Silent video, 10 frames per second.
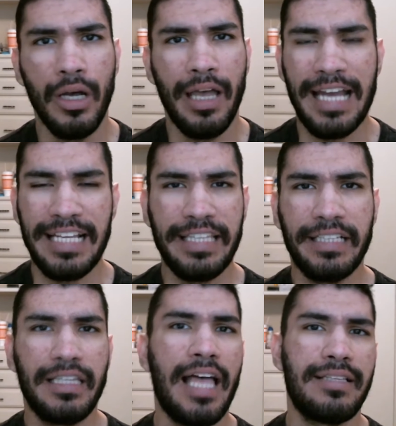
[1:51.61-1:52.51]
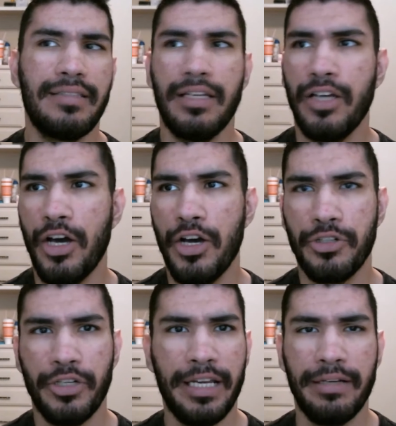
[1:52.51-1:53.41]
anything less than
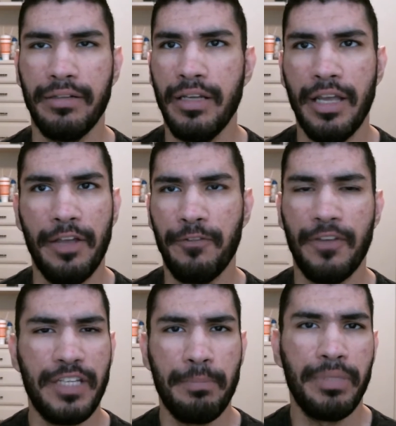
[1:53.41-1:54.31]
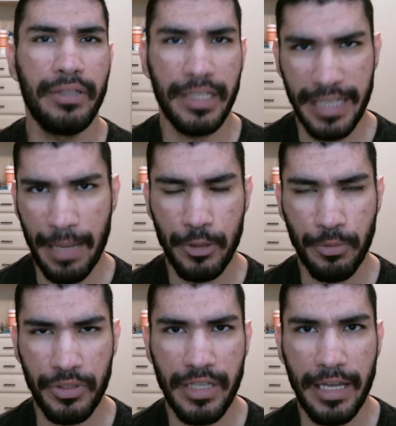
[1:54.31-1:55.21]
150 billion damage
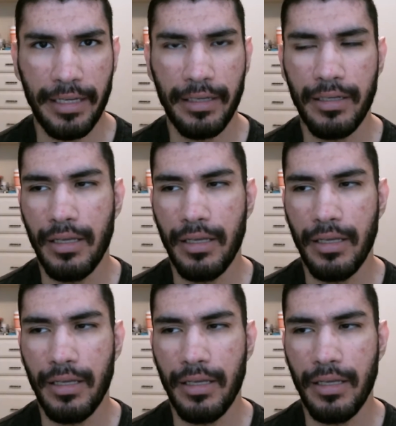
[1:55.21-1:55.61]
per second.